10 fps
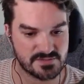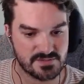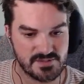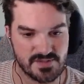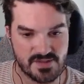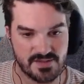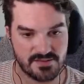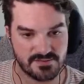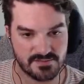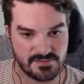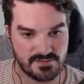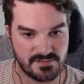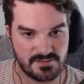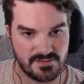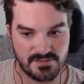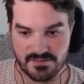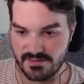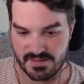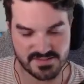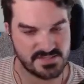Yeah.
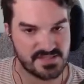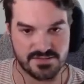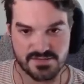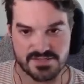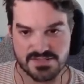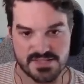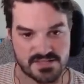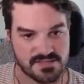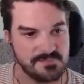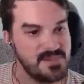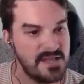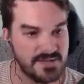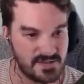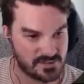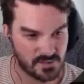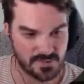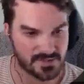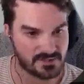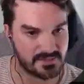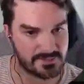Ah, it's going to take you three turns to get there. Nah, don't worry about
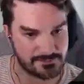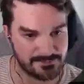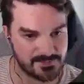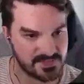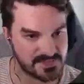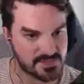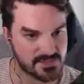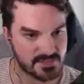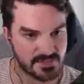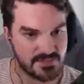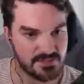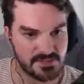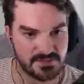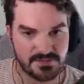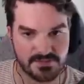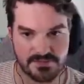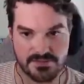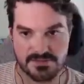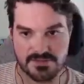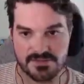it. Um, let's go.
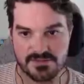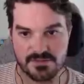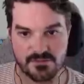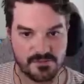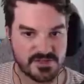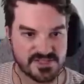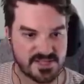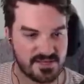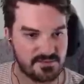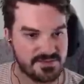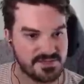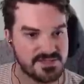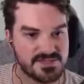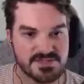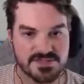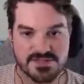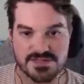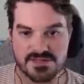We've got a scout with us